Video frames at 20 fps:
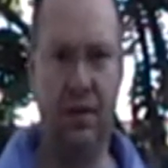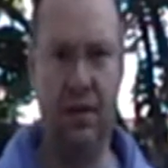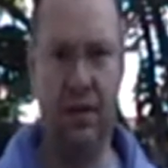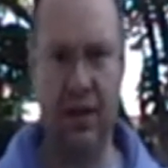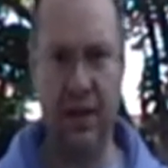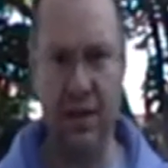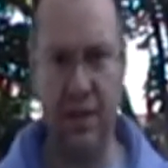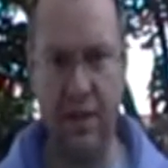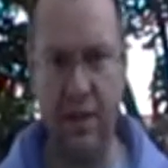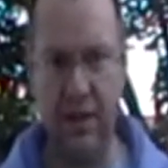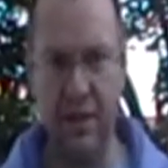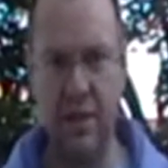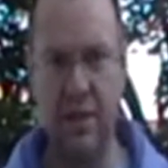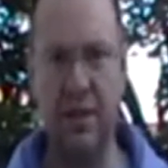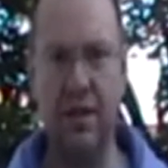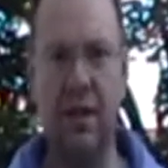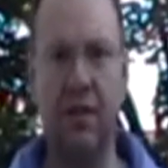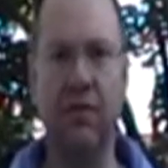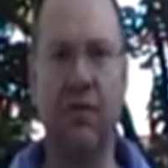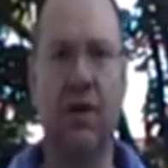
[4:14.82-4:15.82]

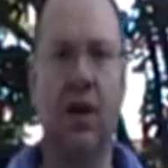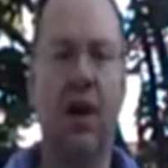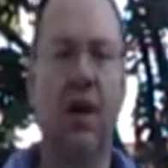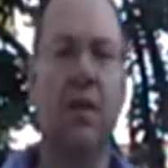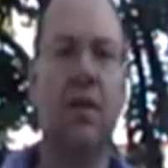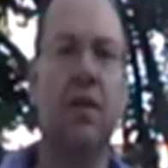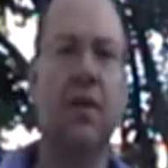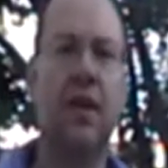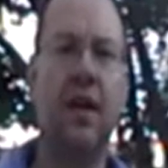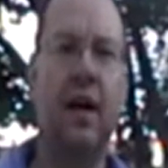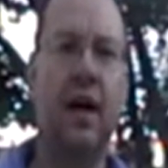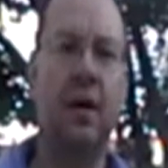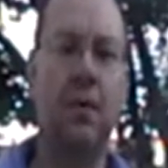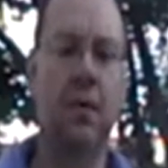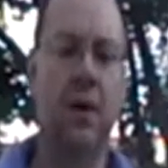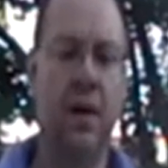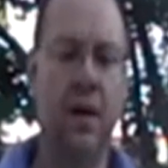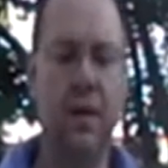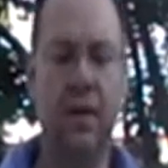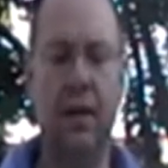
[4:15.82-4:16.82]
doneness of color that I
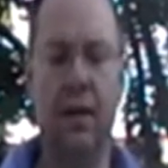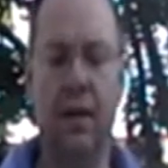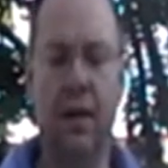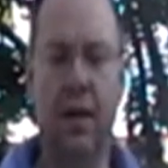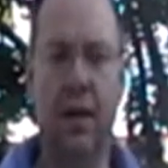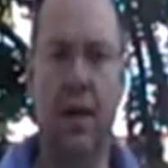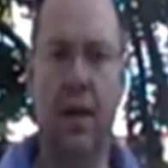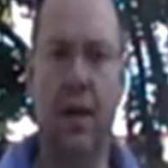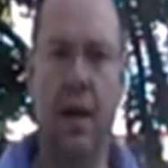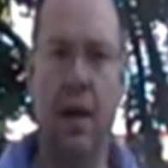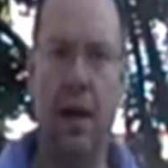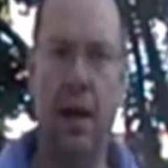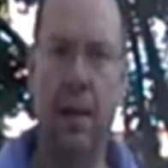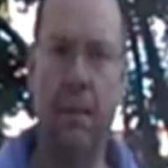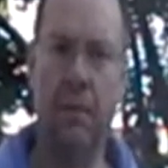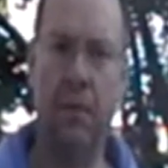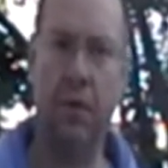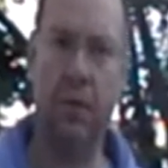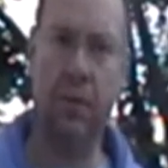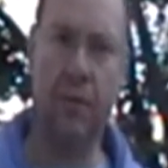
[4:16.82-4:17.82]
want,
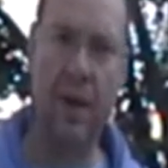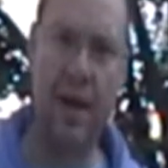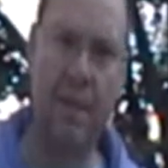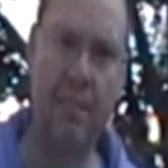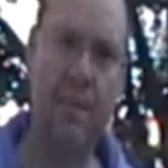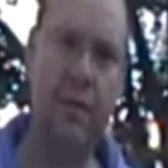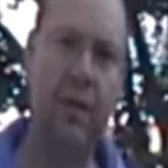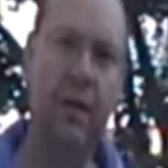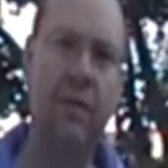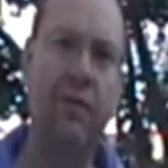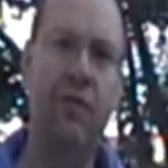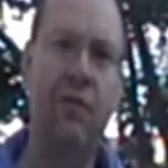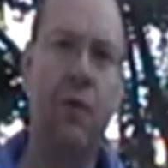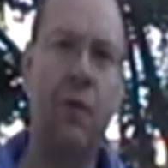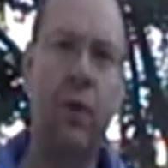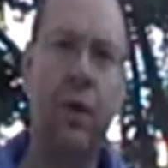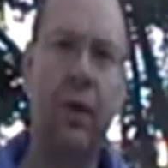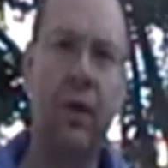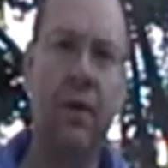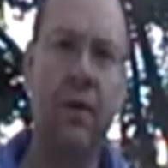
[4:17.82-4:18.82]
I'm going to wrap it in
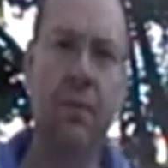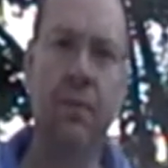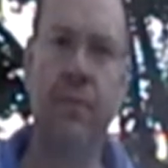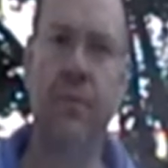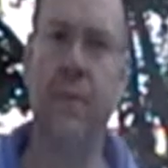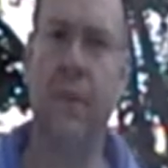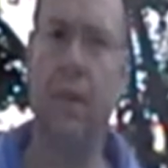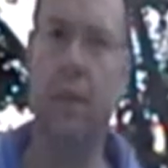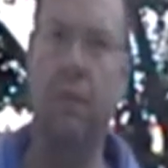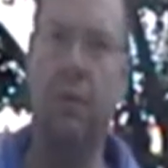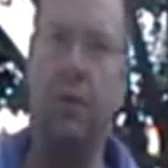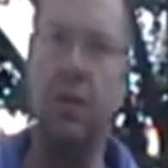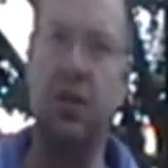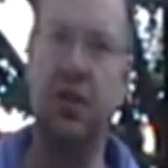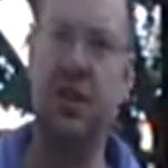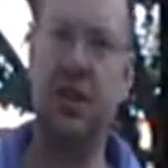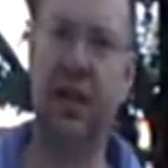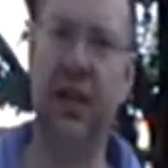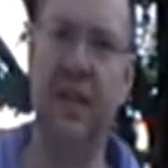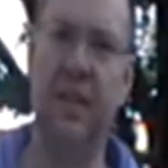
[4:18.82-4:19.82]
foil, I'm going to
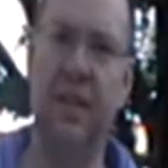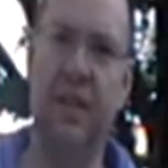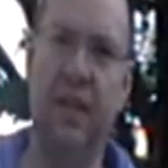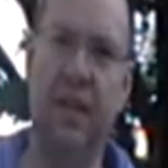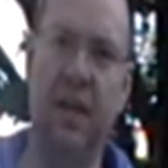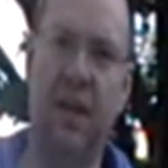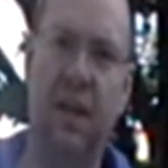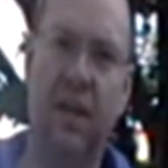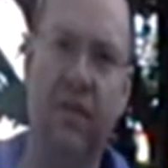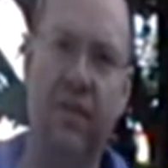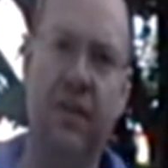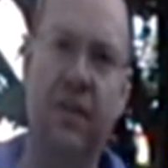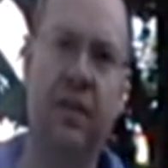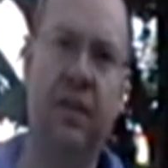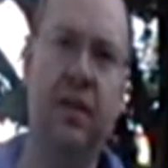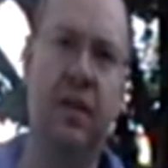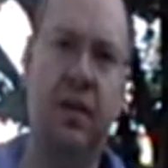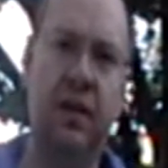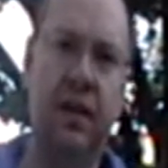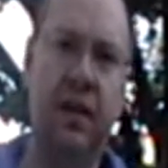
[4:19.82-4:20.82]
stick it in the
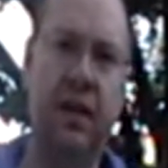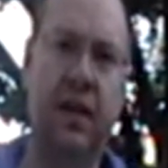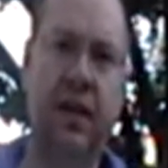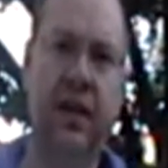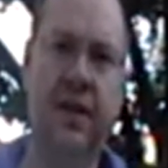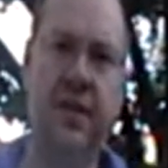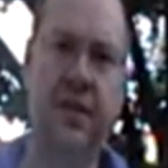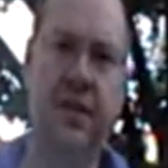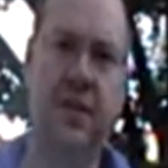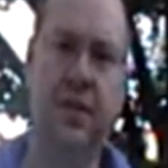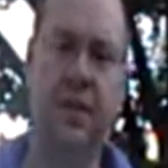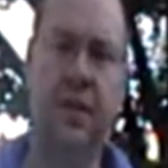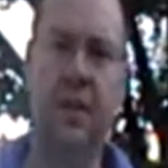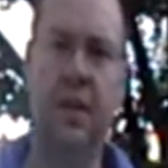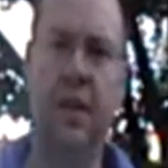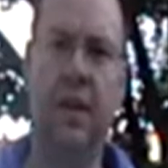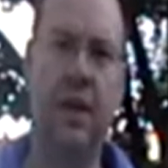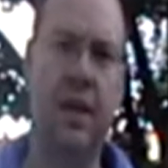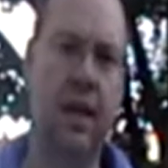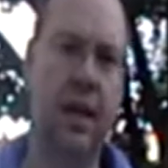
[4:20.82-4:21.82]
oven in the kitchen,
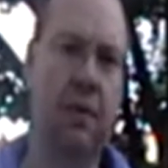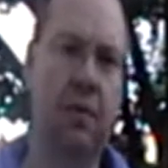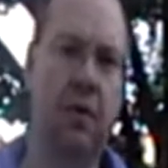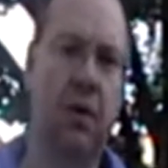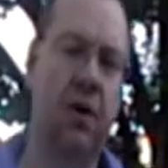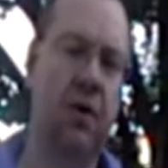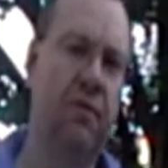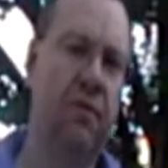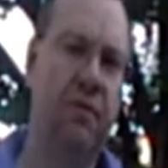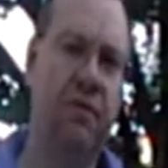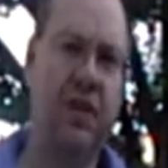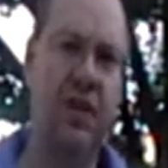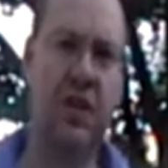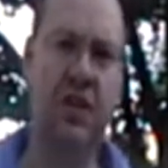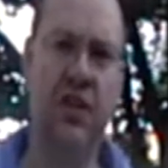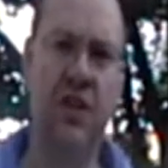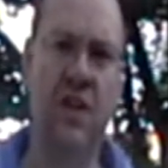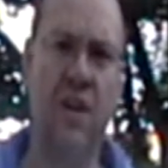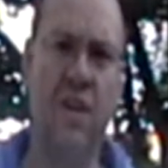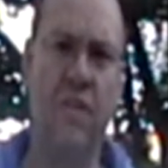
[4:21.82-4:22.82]
and I'm going to
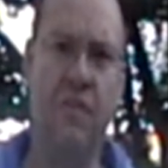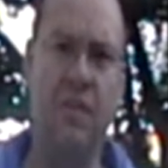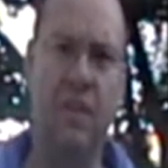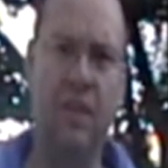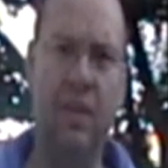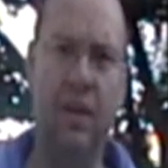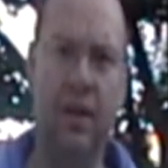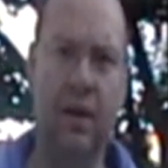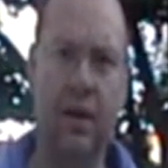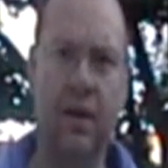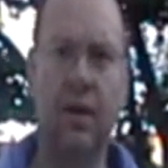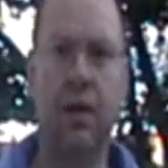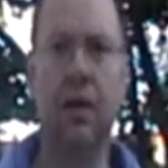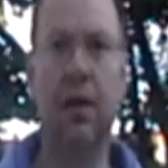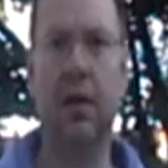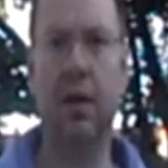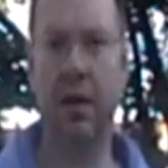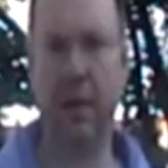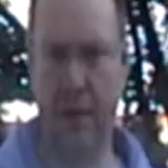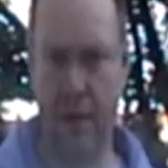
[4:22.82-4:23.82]
finish it off in there.
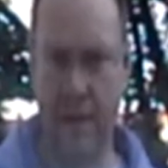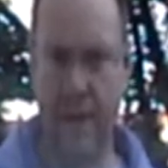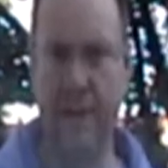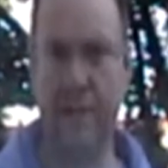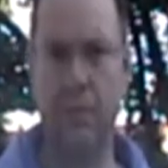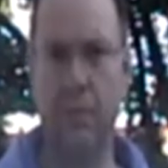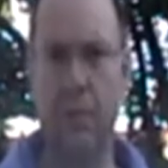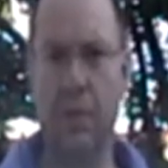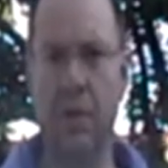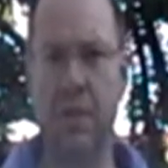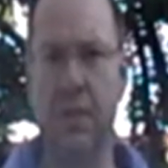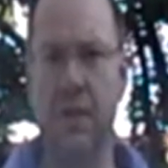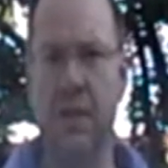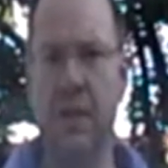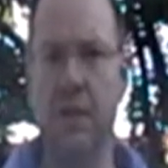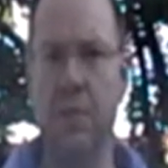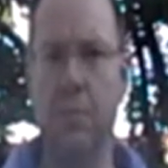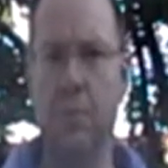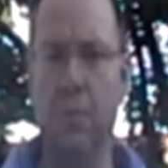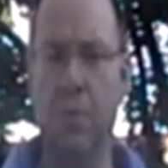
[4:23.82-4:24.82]
That's where I'll
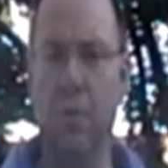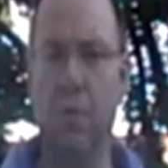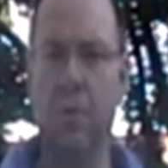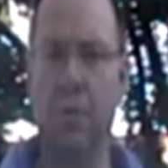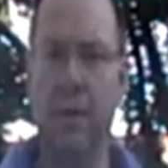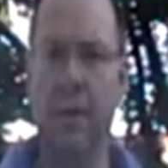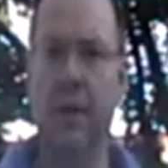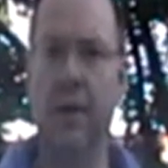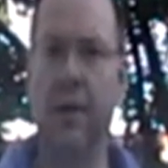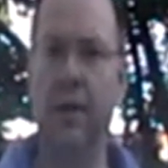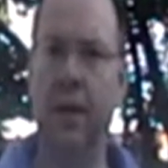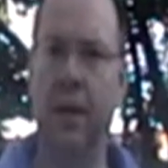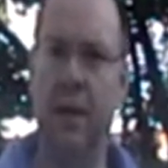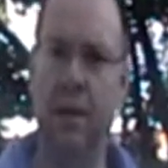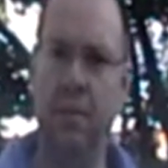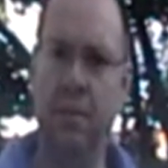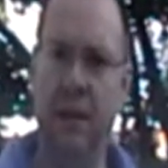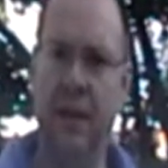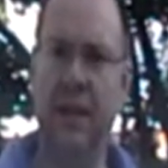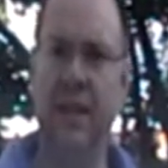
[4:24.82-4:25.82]
stick the probe in
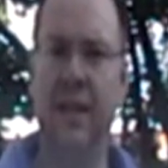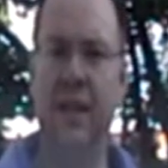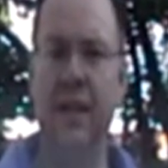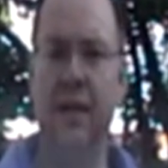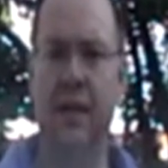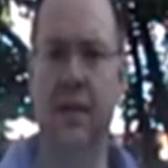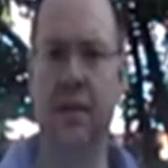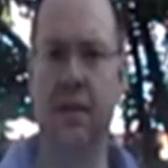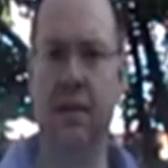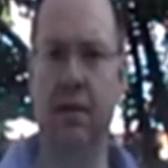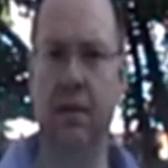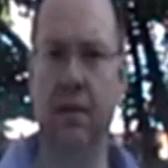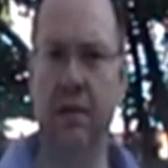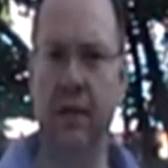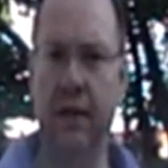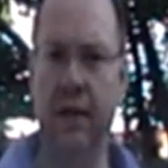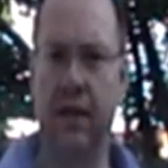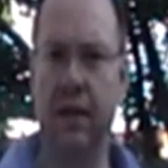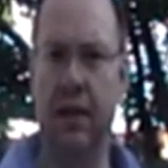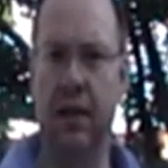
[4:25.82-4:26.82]
and maintain it,
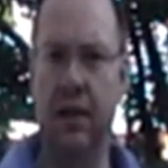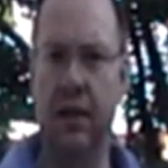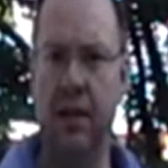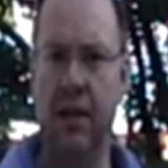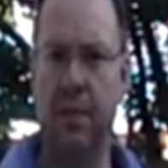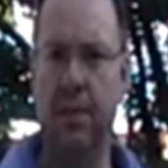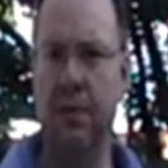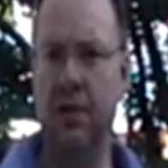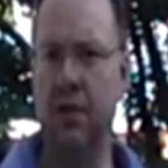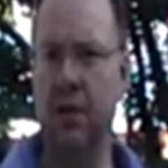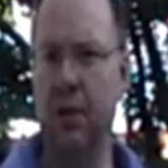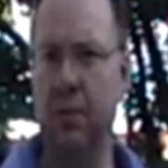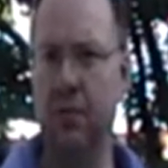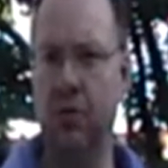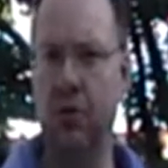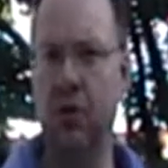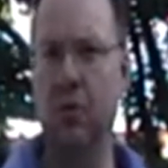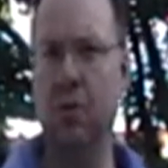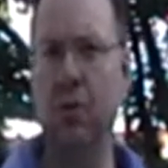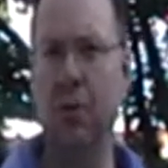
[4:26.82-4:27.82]
get the temperature up
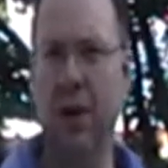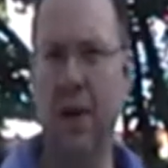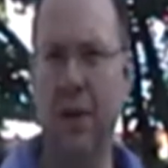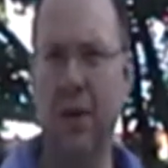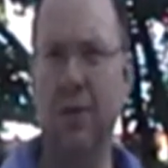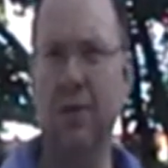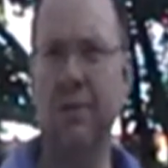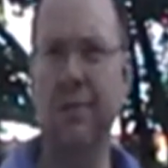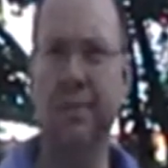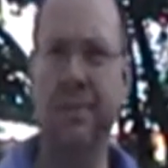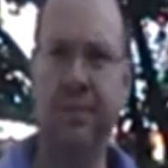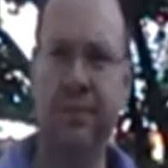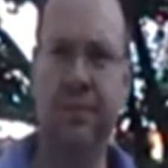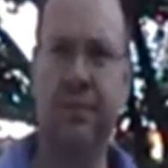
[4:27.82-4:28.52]
to around